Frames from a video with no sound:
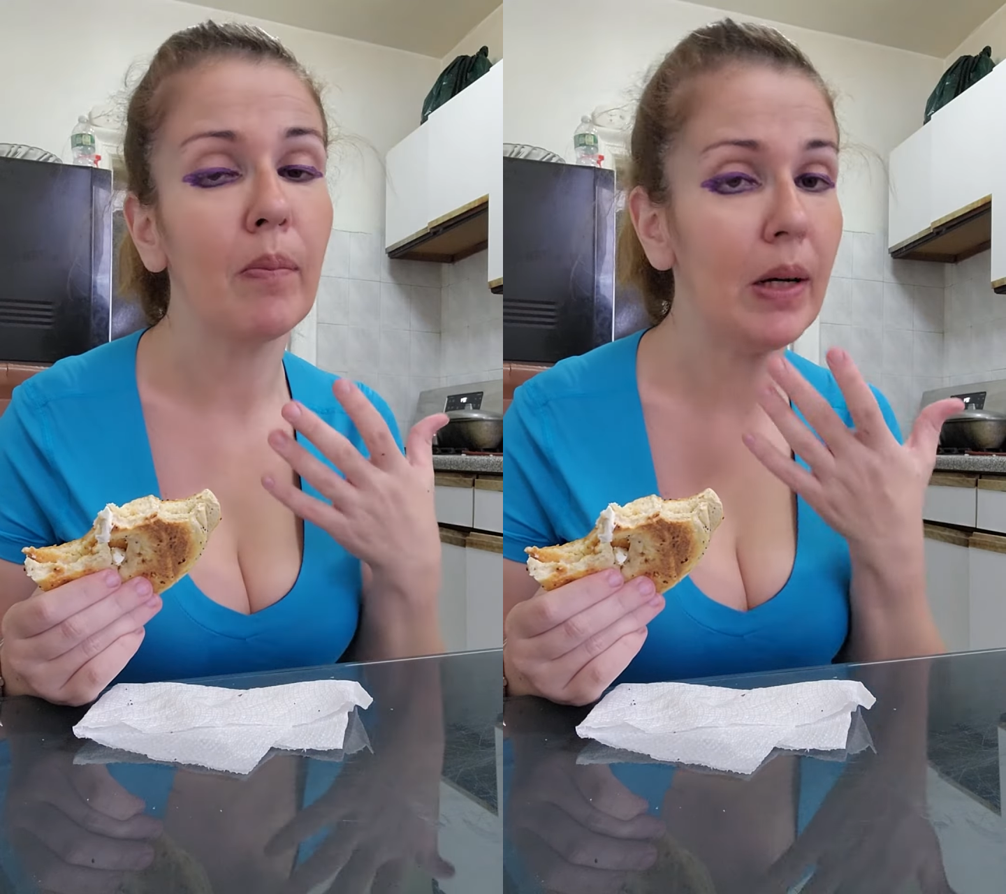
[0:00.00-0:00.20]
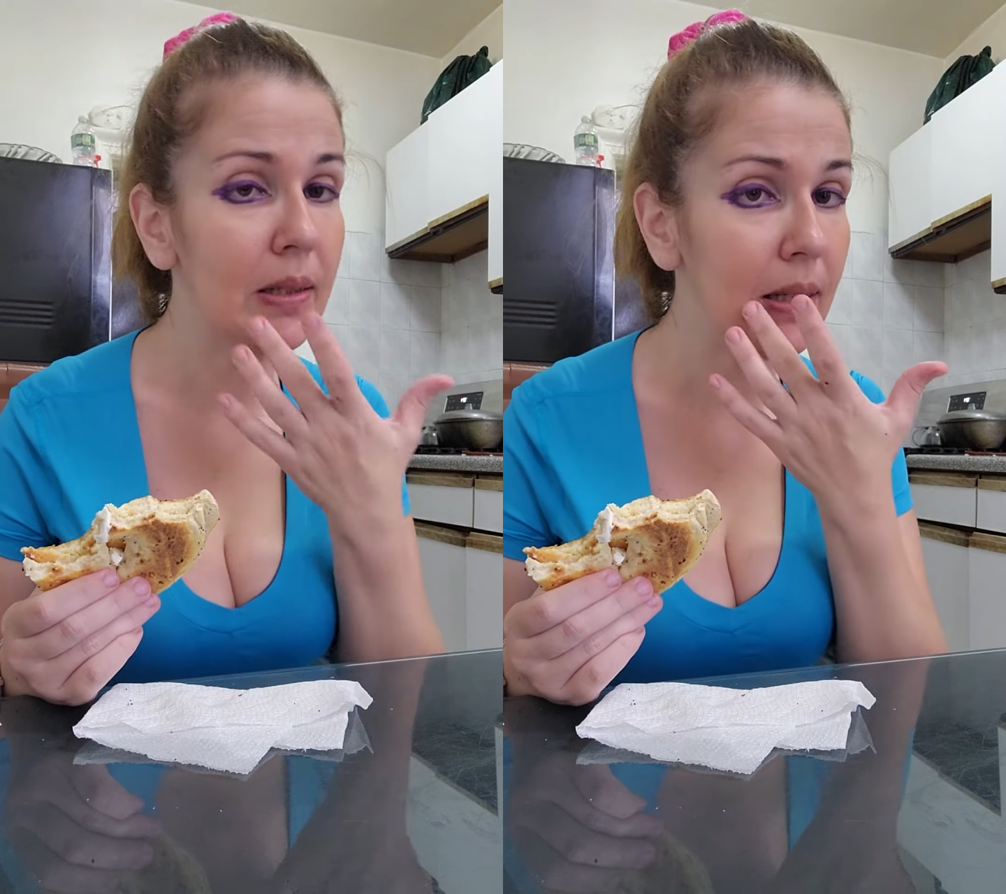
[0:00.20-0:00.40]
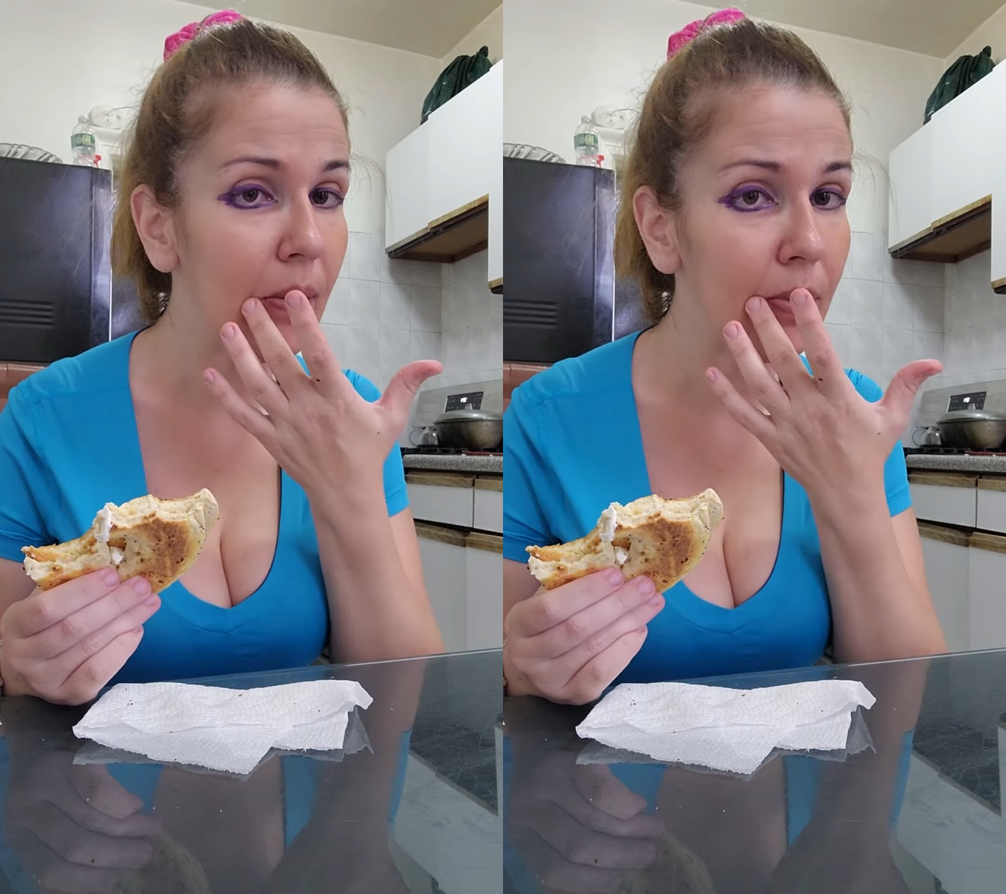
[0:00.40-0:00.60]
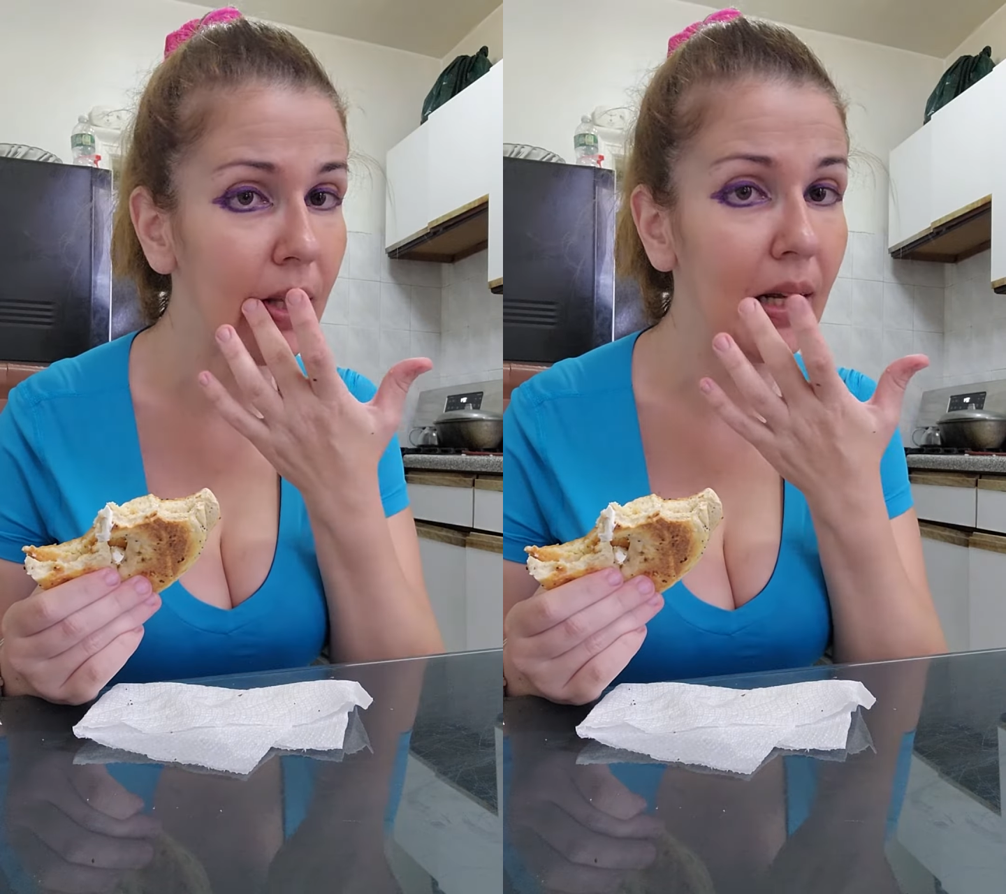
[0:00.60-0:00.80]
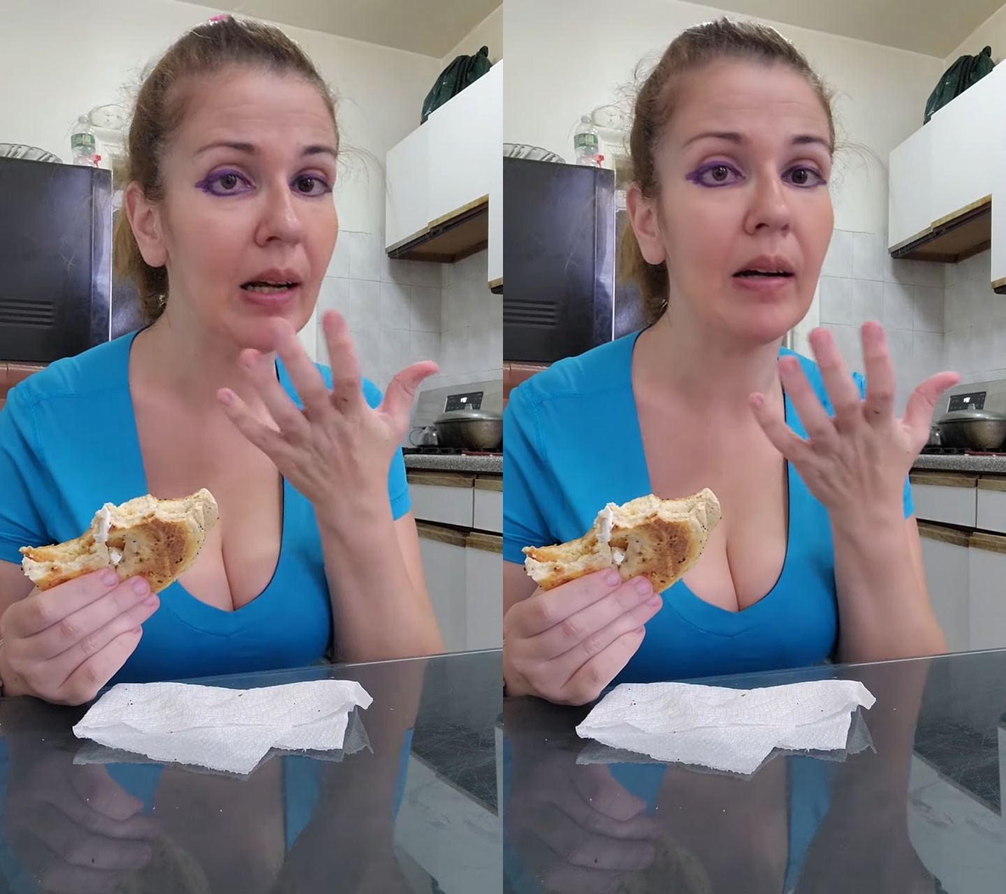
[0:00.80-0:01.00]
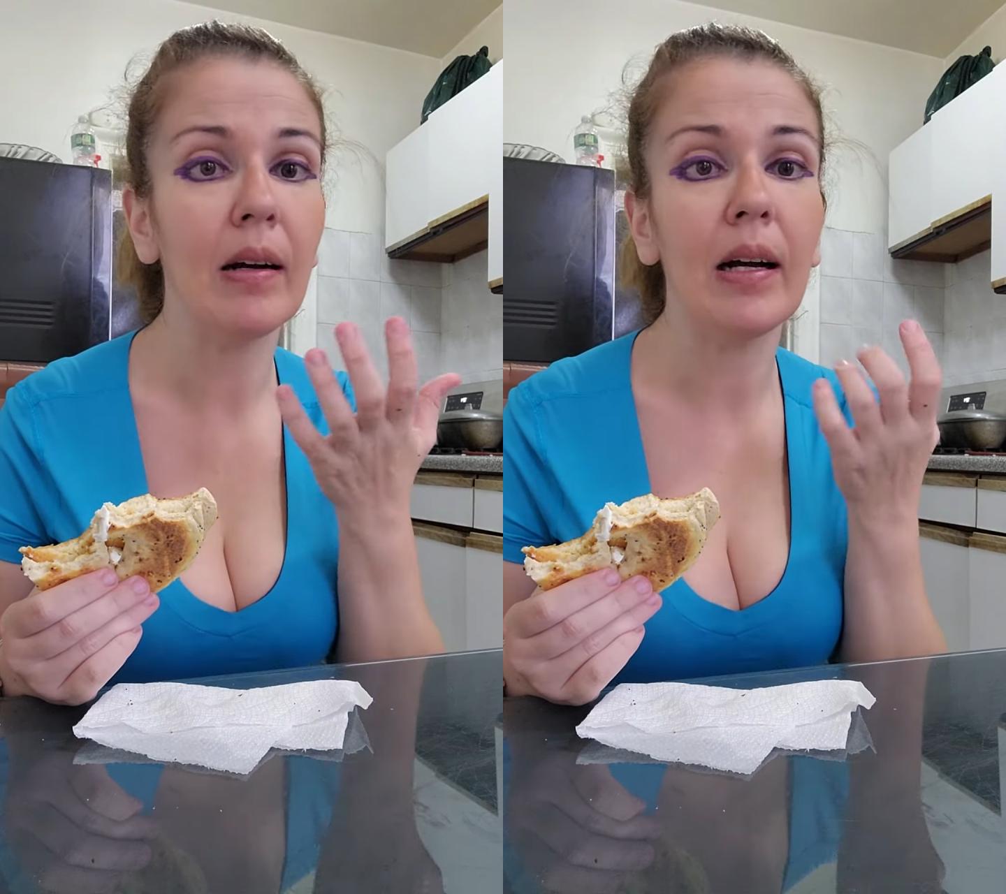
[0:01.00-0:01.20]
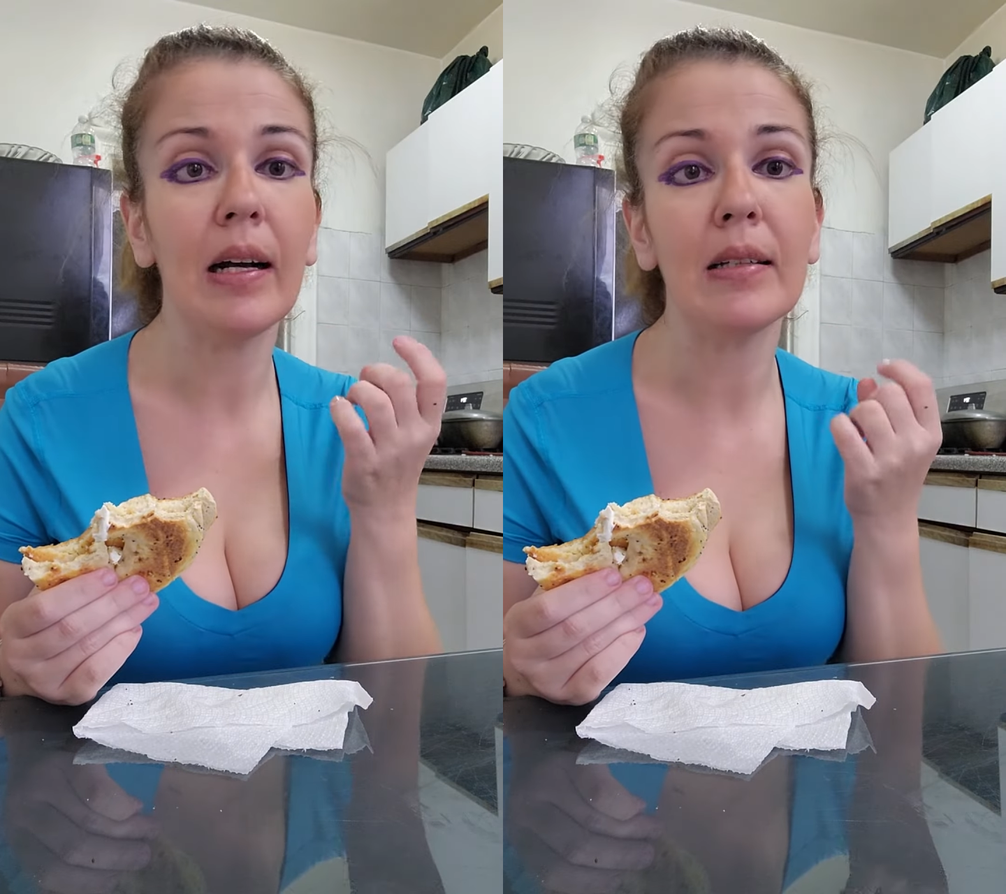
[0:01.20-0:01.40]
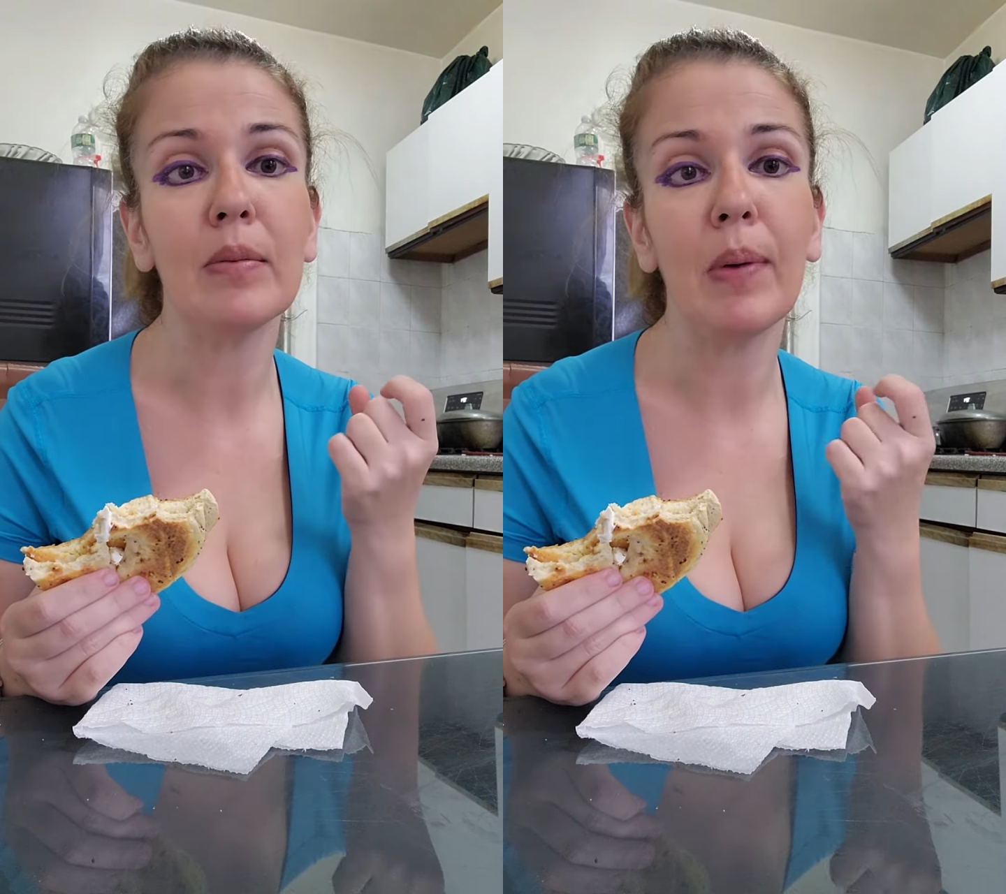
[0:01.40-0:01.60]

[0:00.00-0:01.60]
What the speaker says: But something as